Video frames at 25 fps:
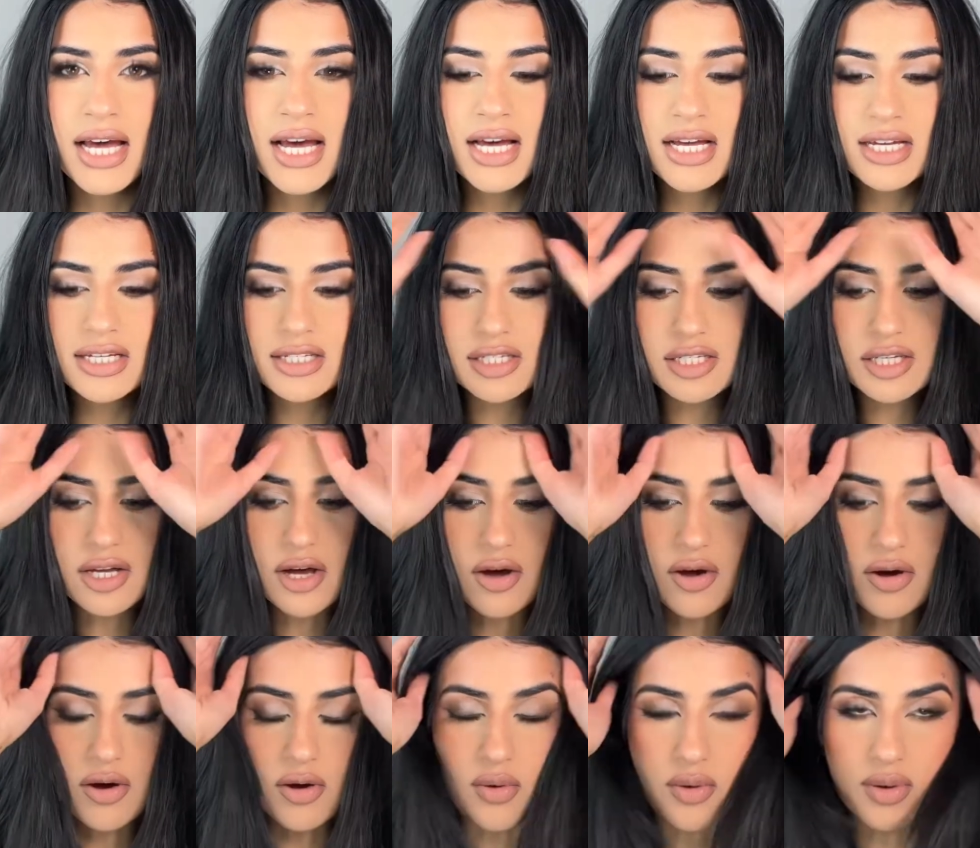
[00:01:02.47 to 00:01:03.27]

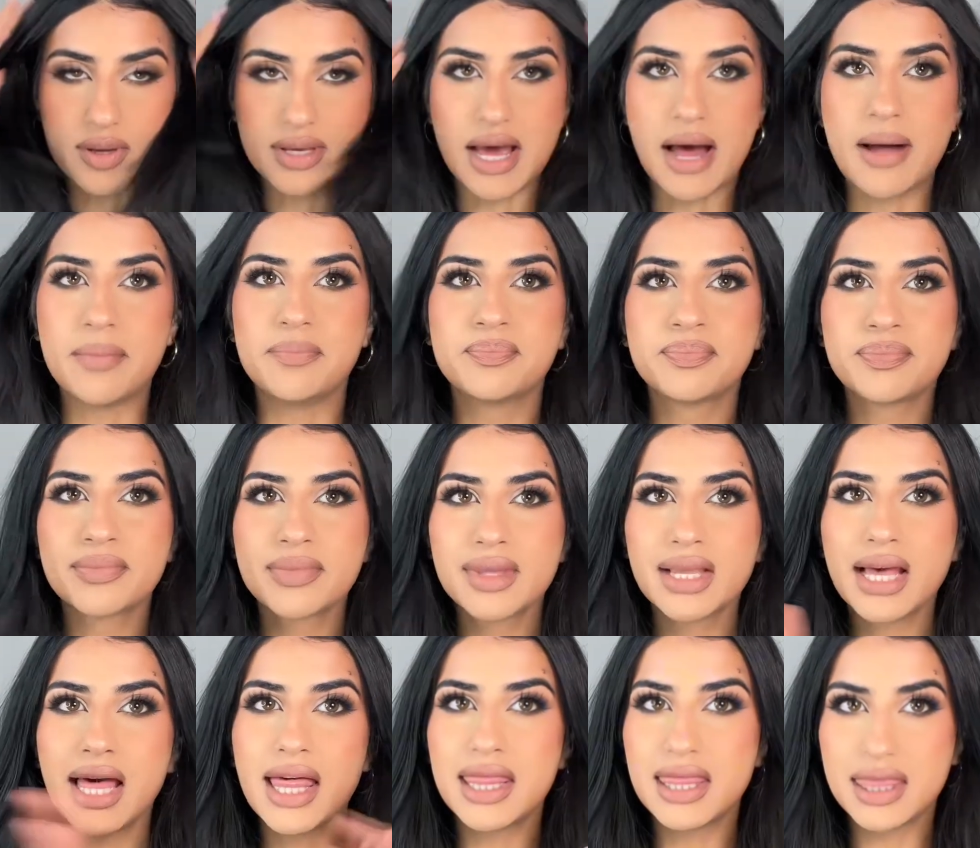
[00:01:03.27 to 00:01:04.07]
So yeah,
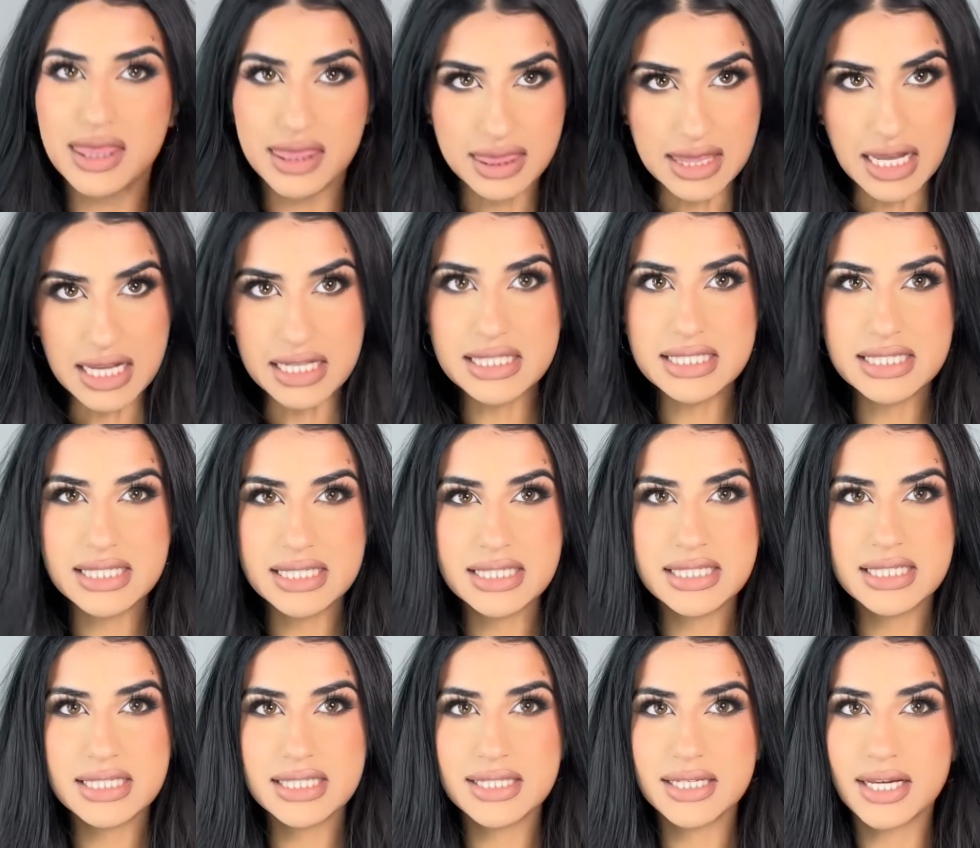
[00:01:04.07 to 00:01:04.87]

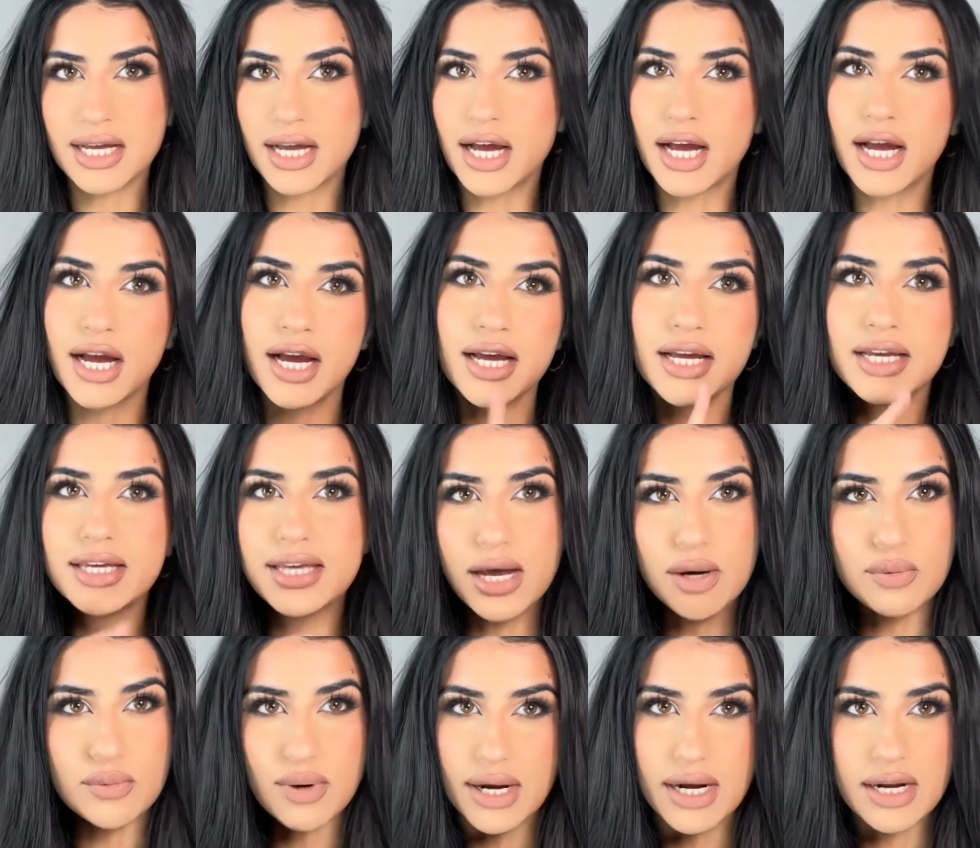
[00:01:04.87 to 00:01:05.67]
let's get
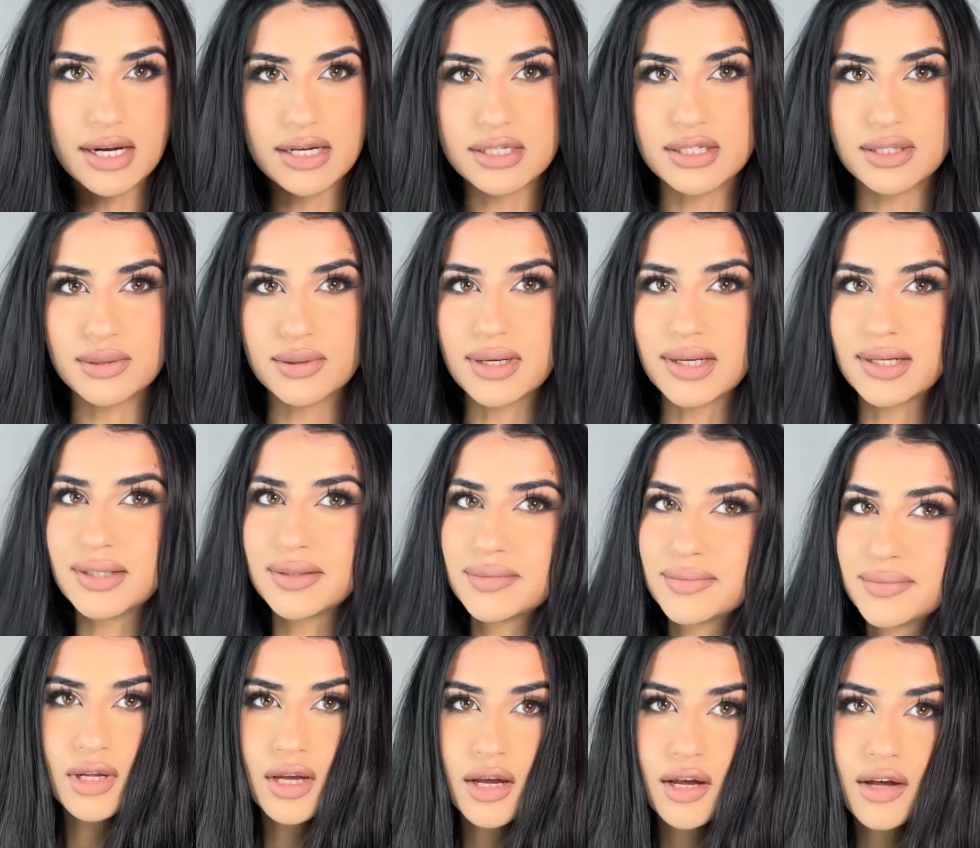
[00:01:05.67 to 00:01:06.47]
right into it.
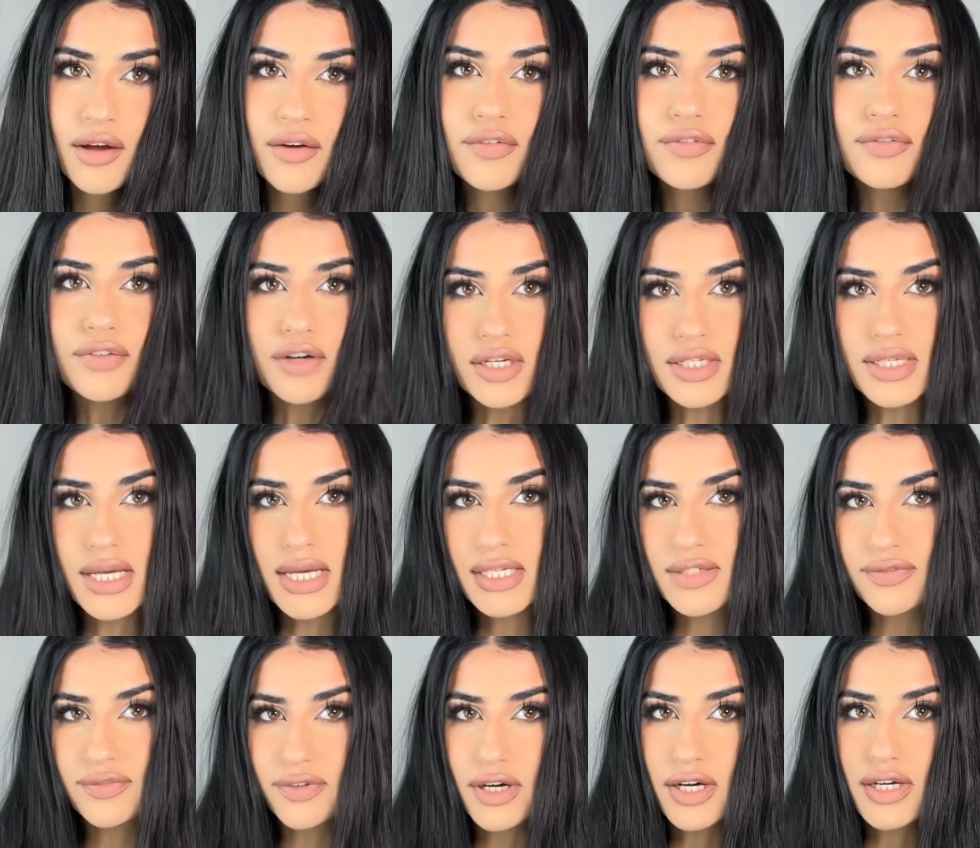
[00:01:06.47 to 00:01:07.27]
First things
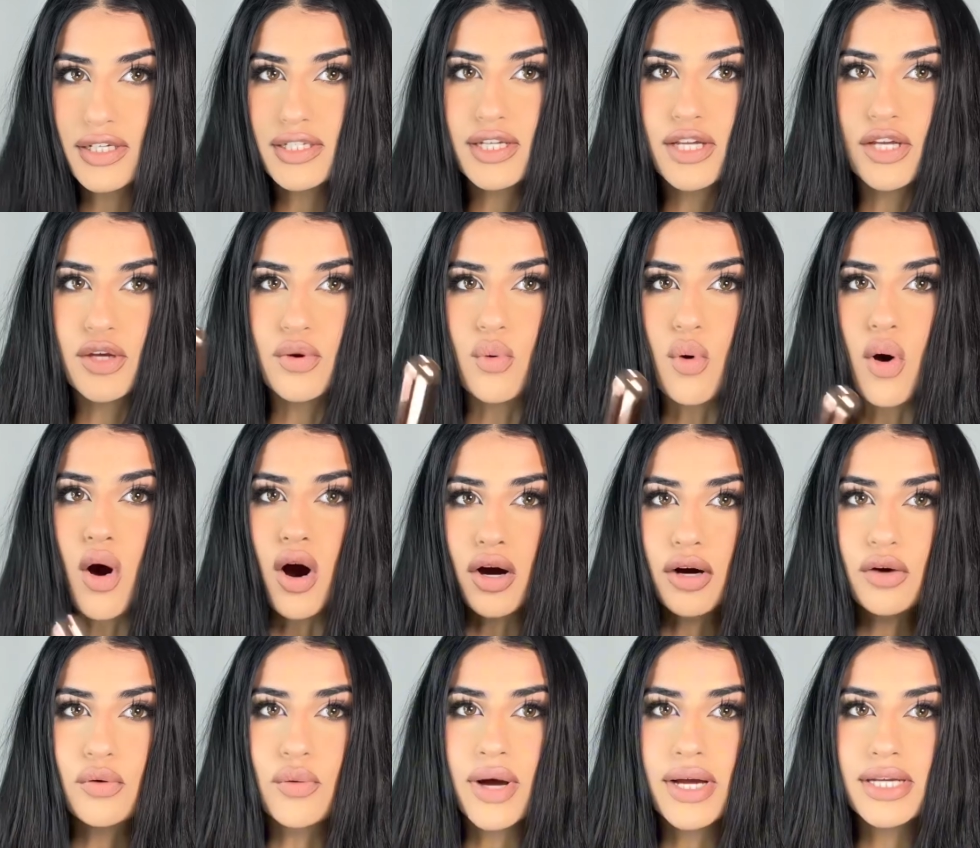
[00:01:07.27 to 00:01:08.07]
first, you
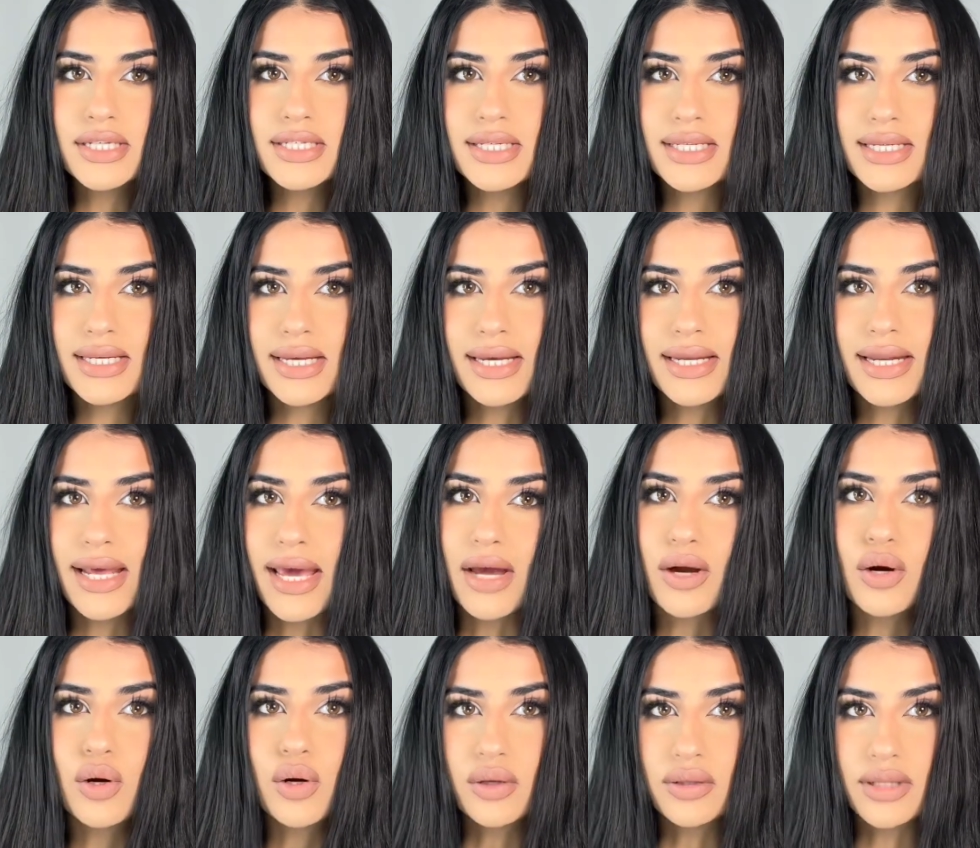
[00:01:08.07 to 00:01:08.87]
are going to need a
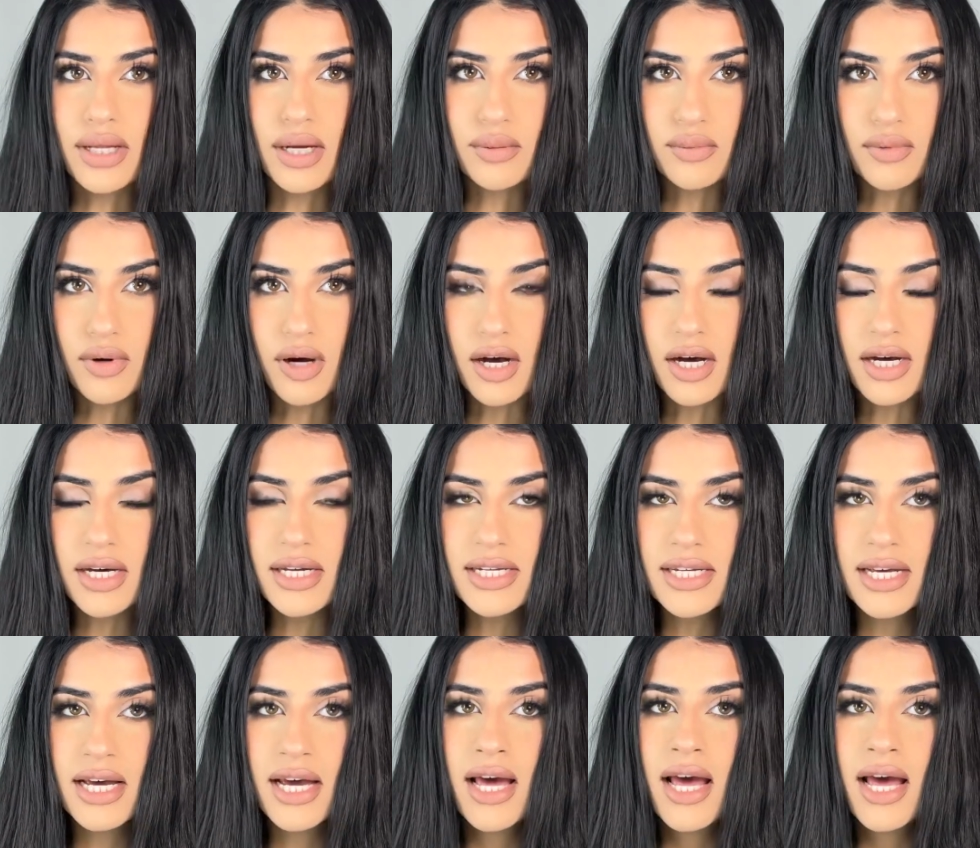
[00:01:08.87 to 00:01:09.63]
curling rod.